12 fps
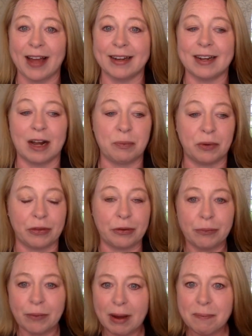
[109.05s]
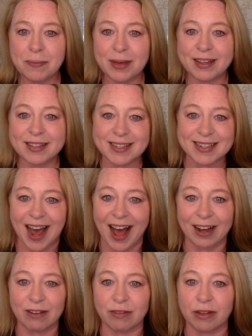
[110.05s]
ended up with a great big
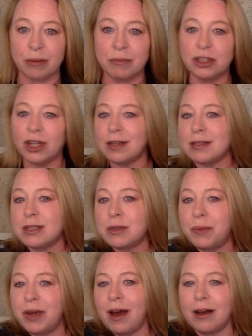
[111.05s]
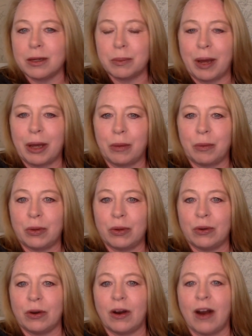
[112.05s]
stack of them just beyond my
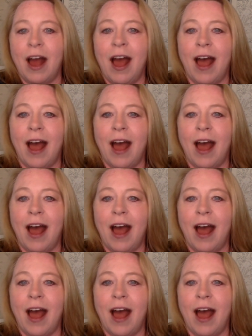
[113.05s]
computer,